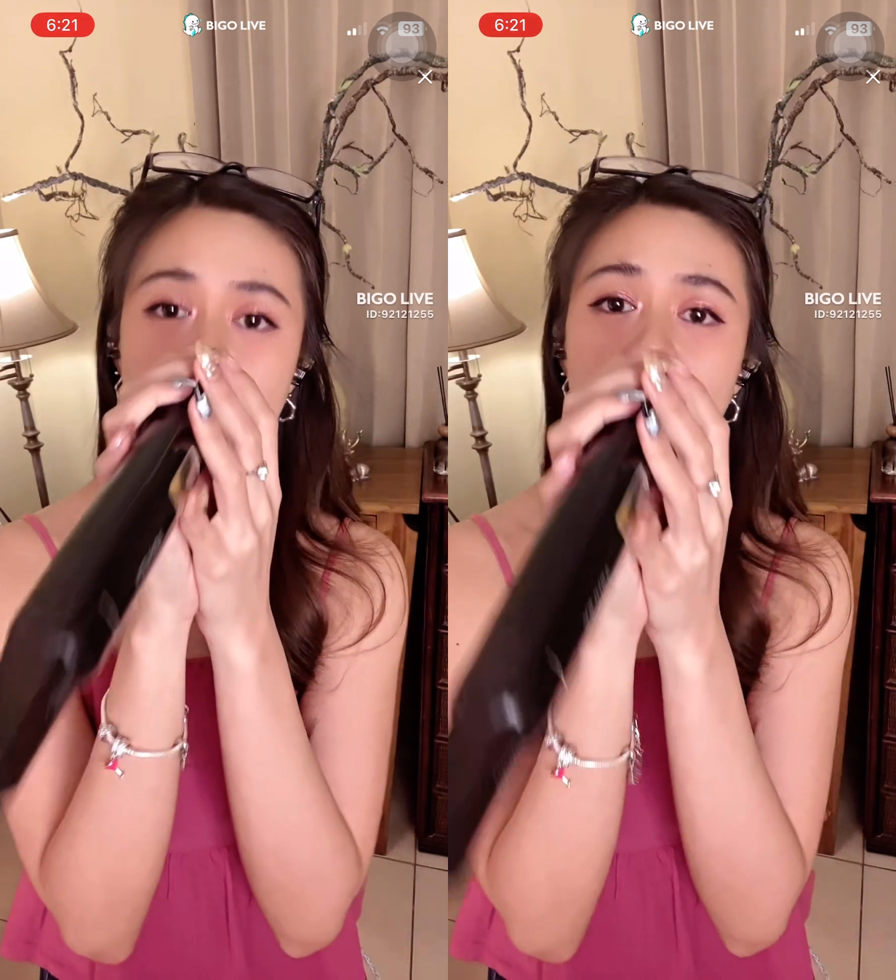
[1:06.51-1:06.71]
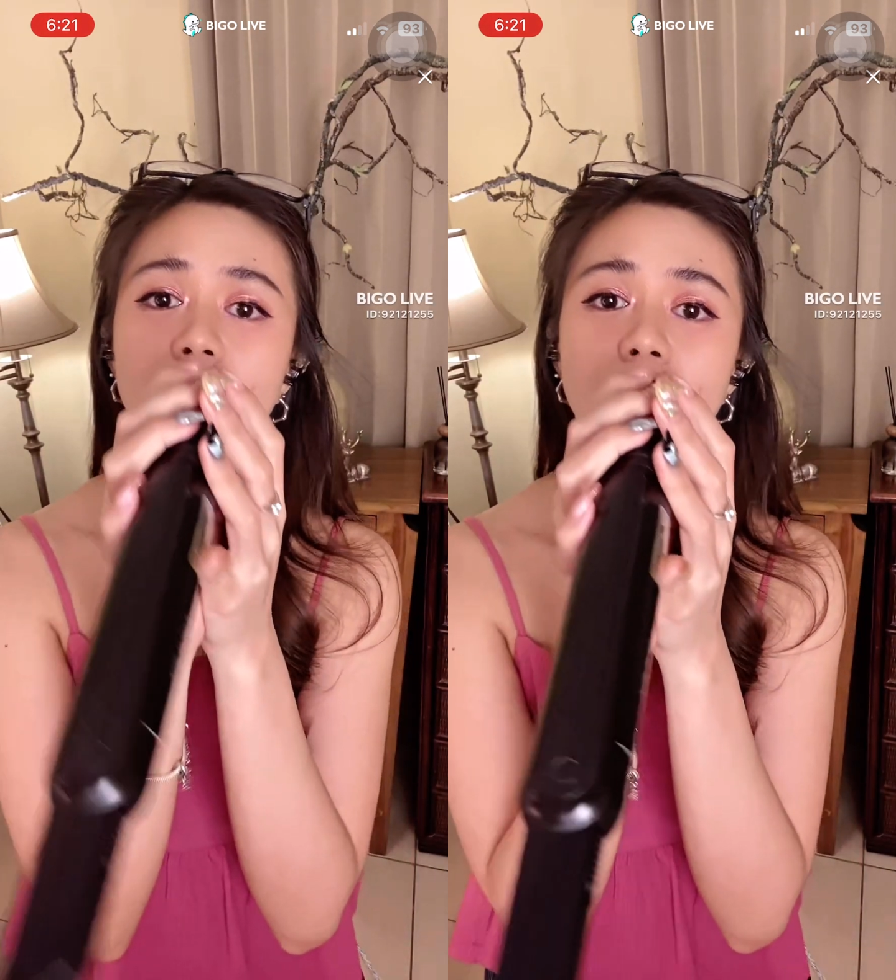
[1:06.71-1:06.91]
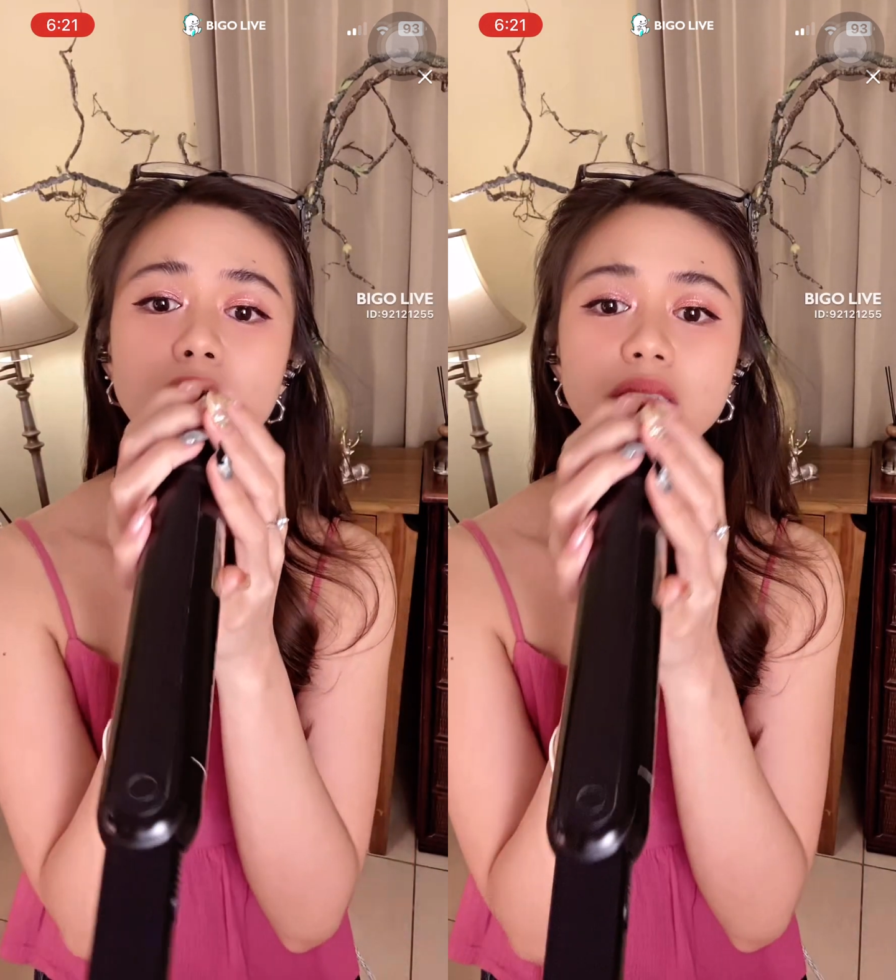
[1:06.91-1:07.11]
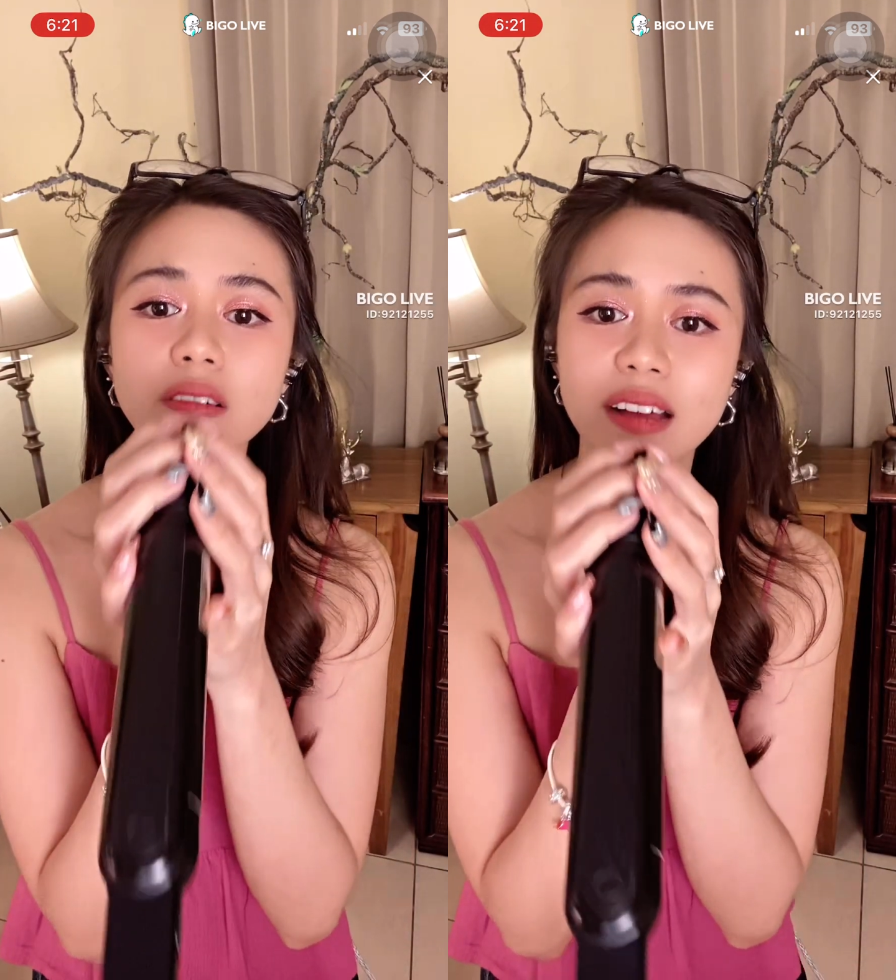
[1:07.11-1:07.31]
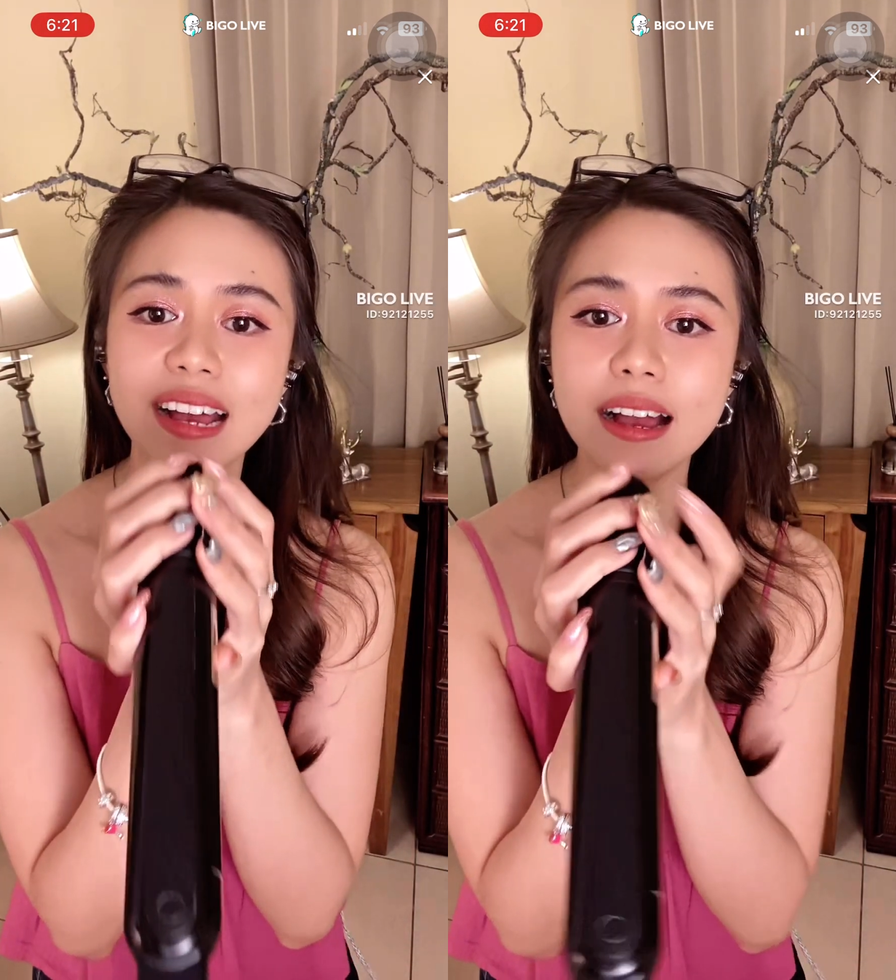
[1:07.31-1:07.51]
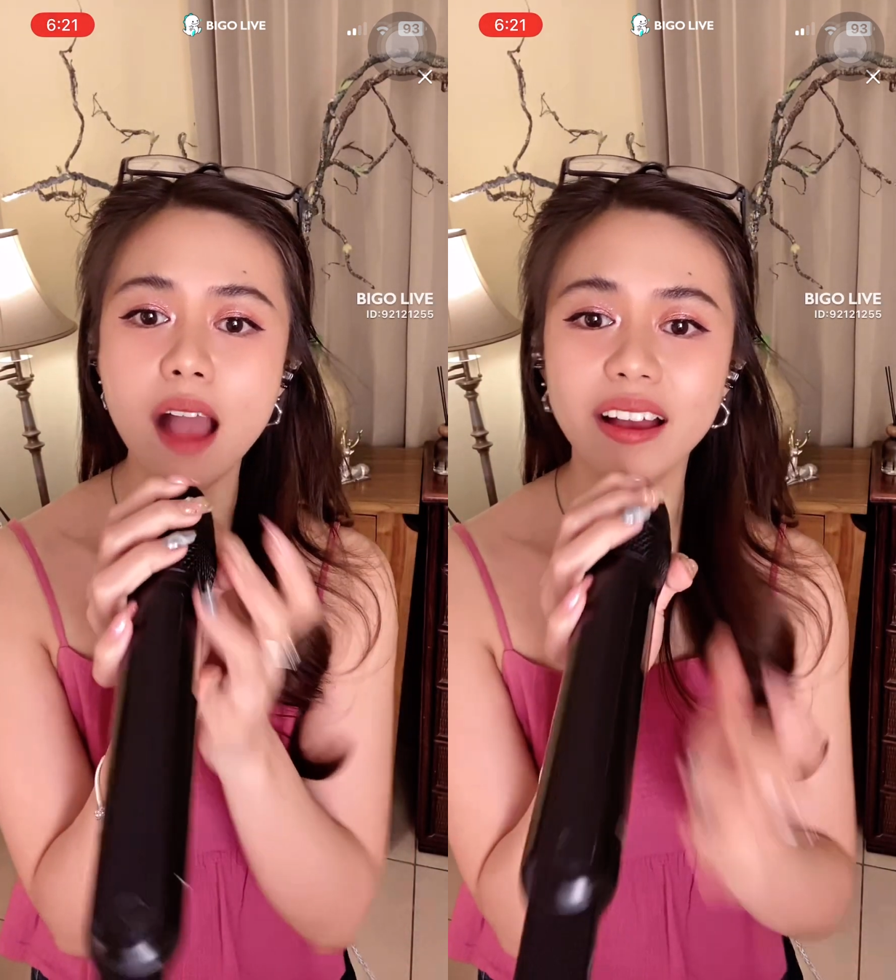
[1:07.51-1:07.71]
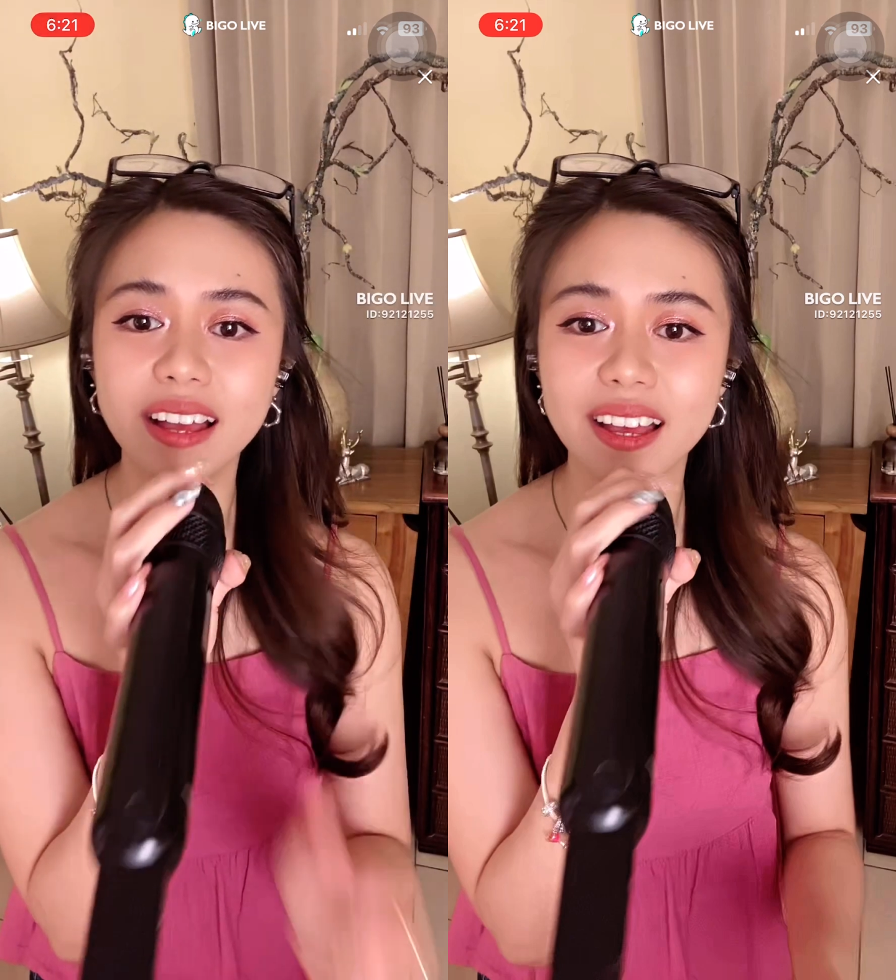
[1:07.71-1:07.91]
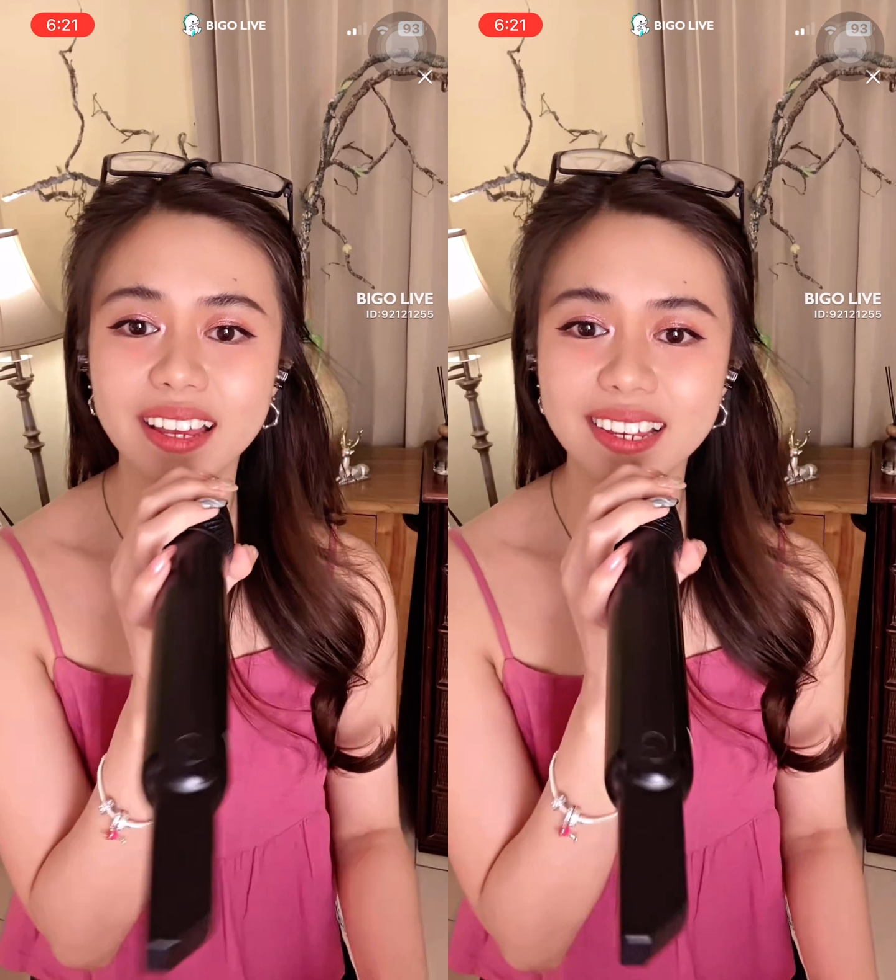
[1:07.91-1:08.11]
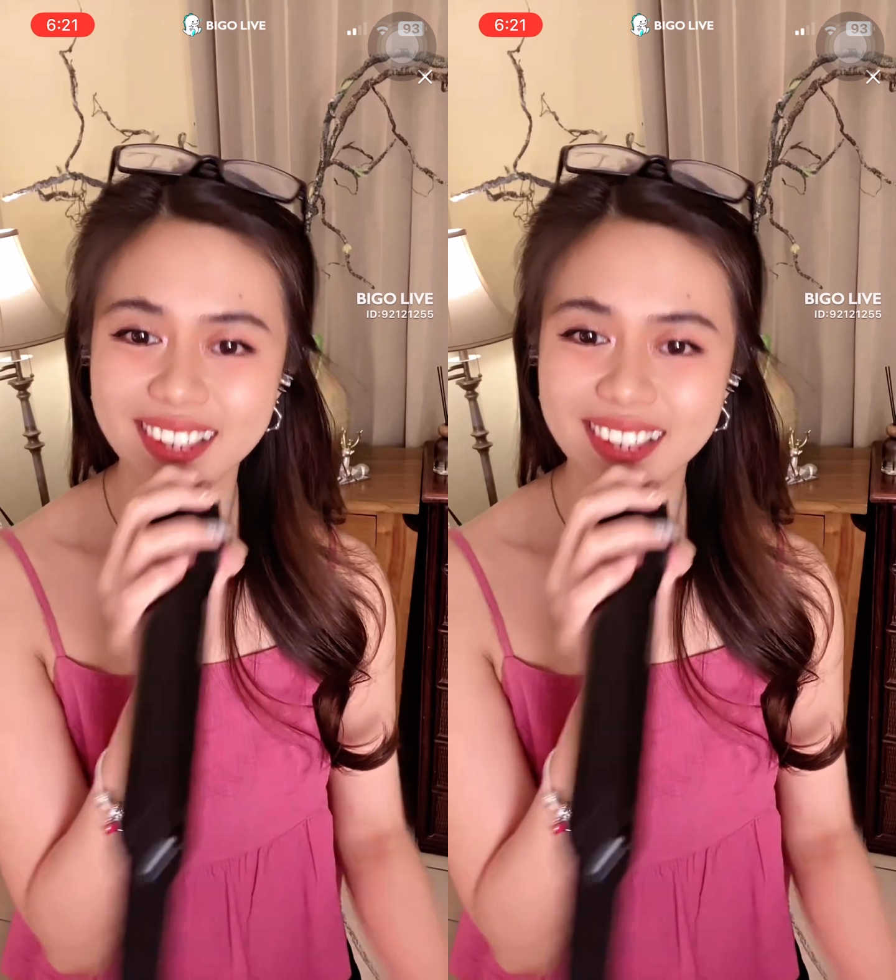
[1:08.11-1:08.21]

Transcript: oh I